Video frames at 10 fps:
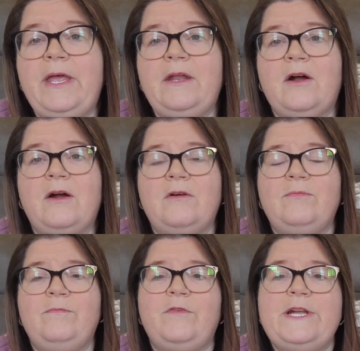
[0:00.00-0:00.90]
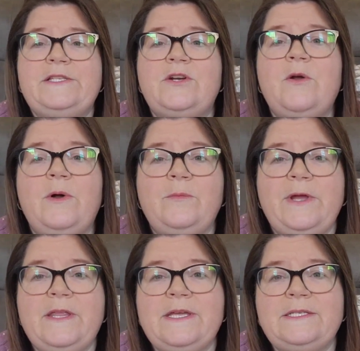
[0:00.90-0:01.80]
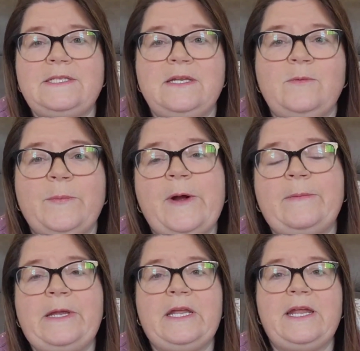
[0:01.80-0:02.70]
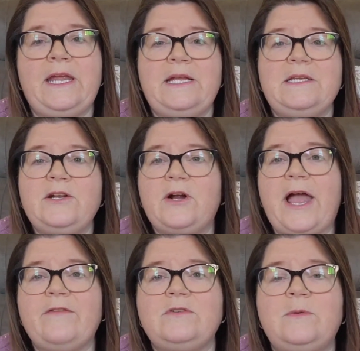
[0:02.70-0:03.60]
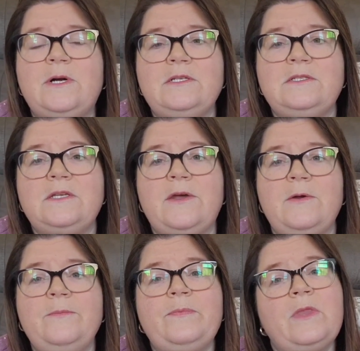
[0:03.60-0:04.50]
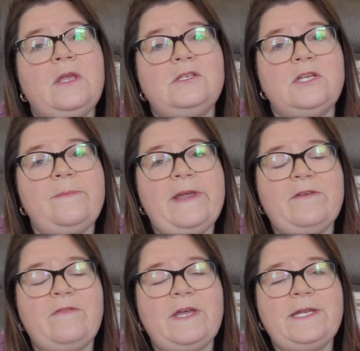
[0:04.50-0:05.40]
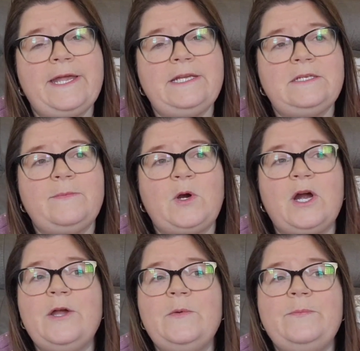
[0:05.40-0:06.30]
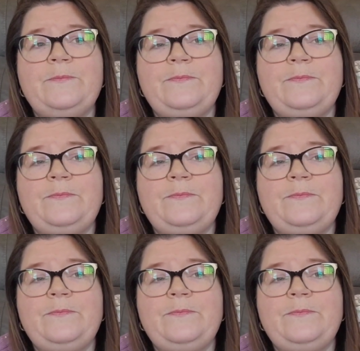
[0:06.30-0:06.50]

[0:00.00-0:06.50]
but our friends are going with us and we're probably going to eat dinner afterwards. So should be a fun day tomorrow.